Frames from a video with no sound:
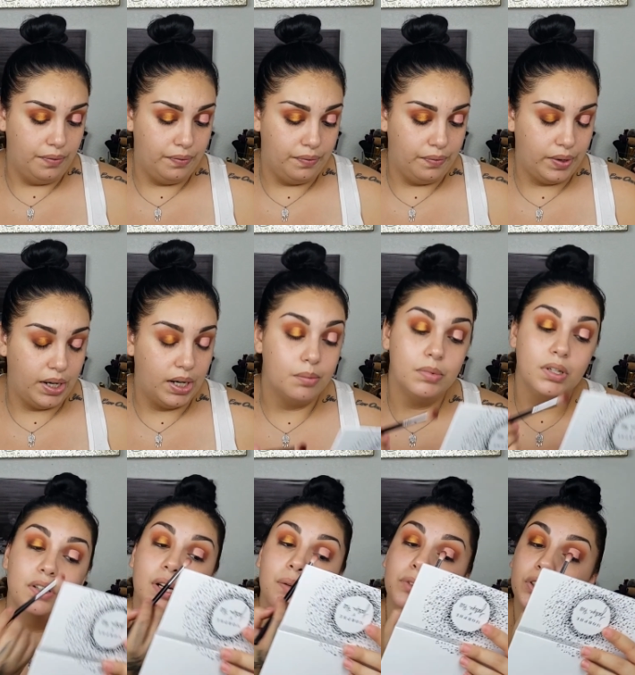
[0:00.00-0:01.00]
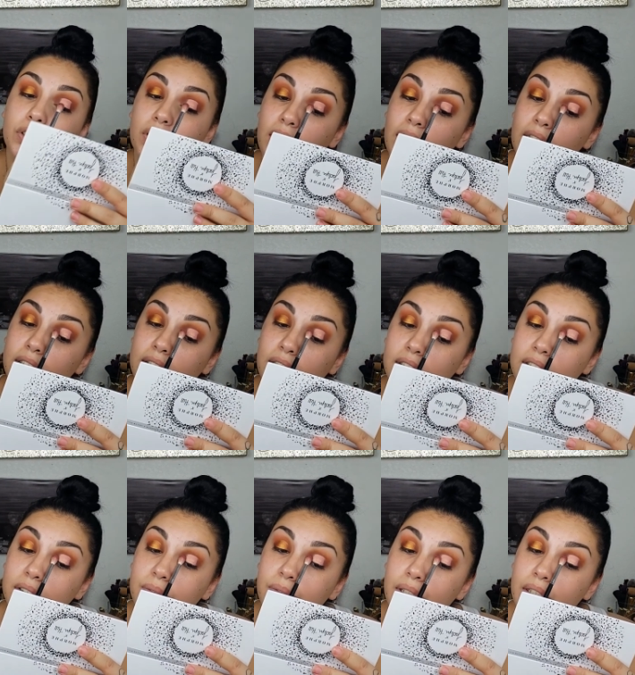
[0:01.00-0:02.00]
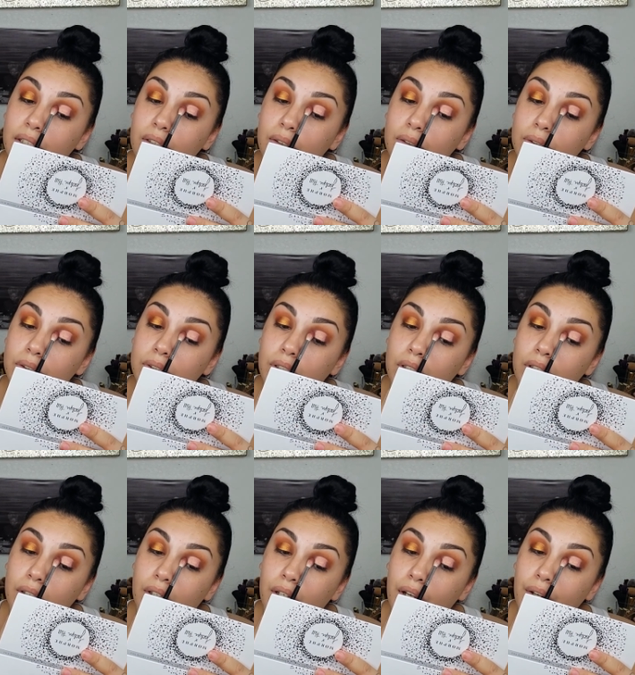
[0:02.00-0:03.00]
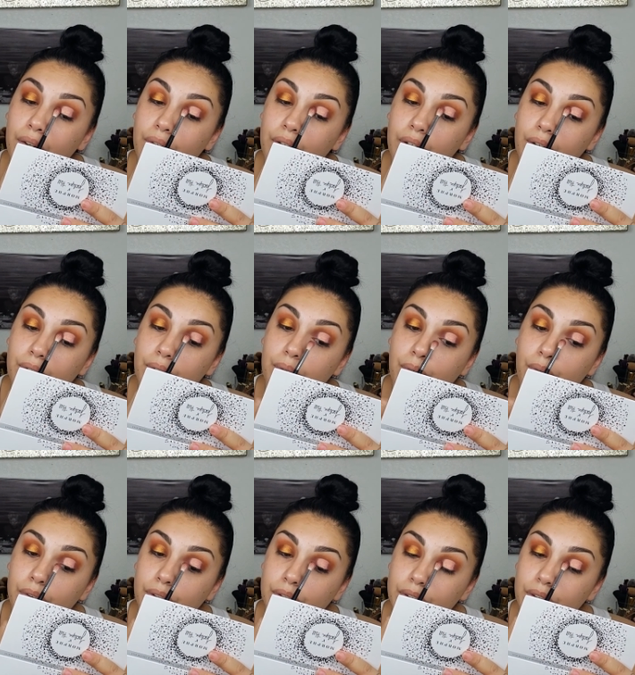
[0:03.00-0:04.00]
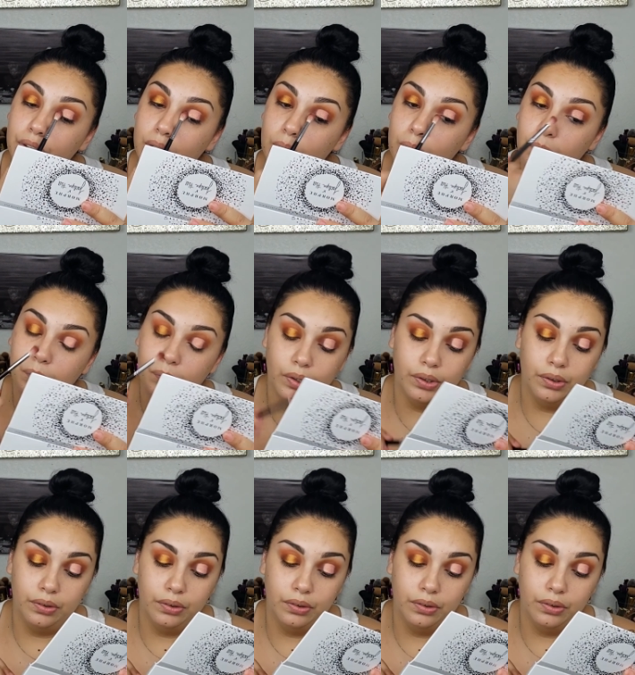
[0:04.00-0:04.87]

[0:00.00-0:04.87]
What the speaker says: Framed. And I'm just going to intensify those inner and outer corners a little bit more.